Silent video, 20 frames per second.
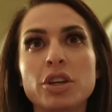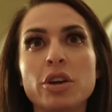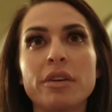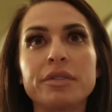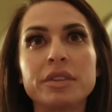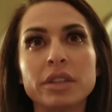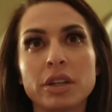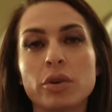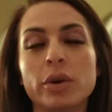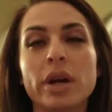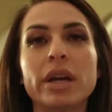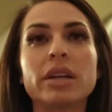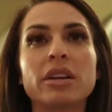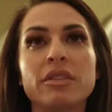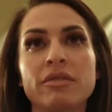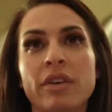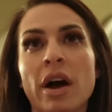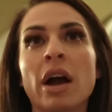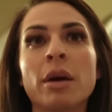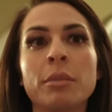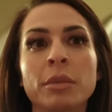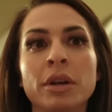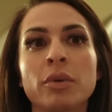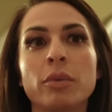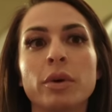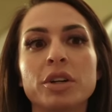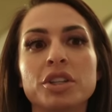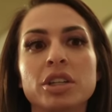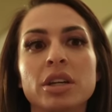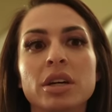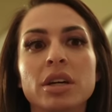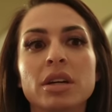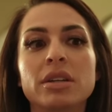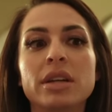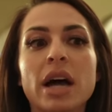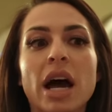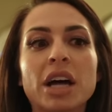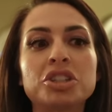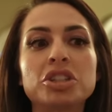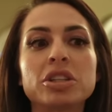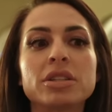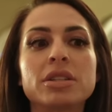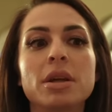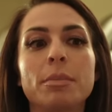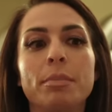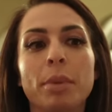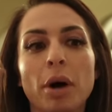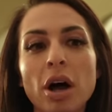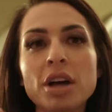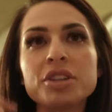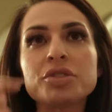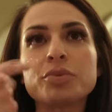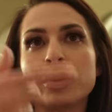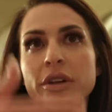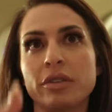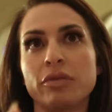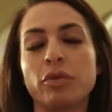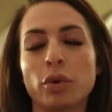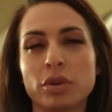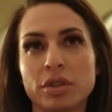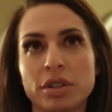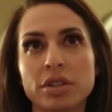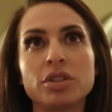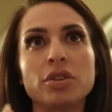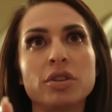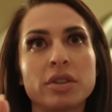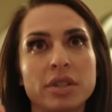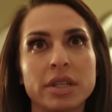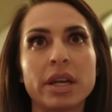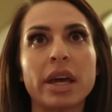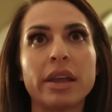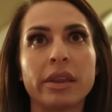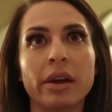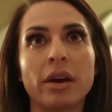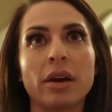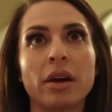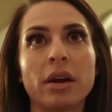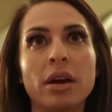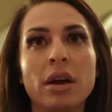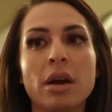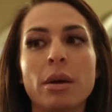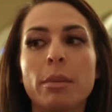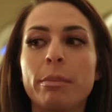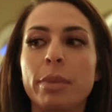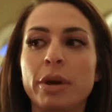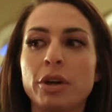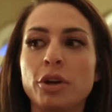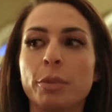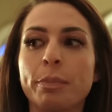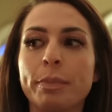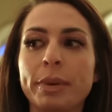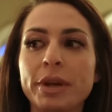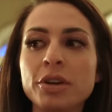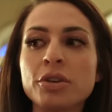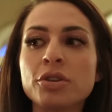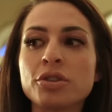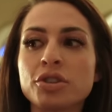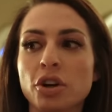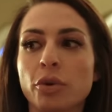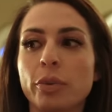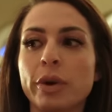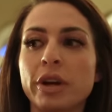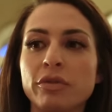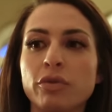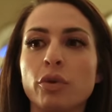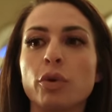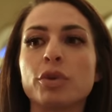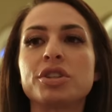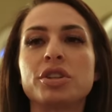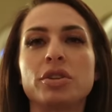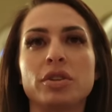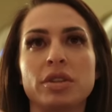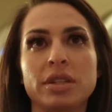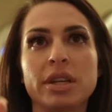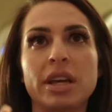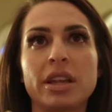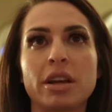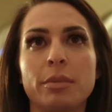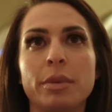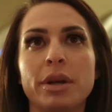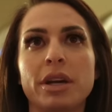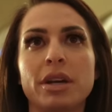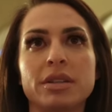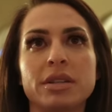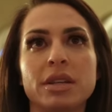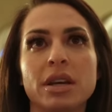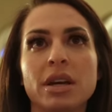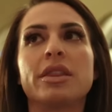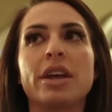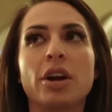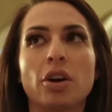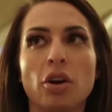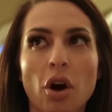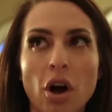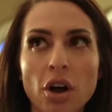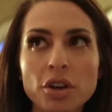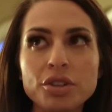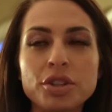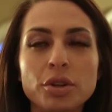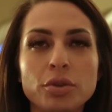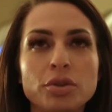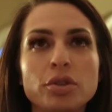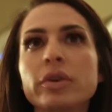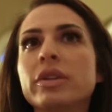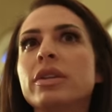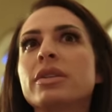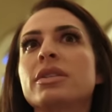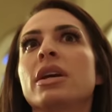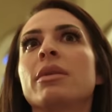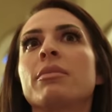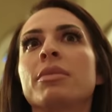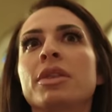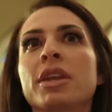You have to create an environment in which not just the boss reinforces you to stay there, but your peers are reinforcing you to stay there because they're also doing the same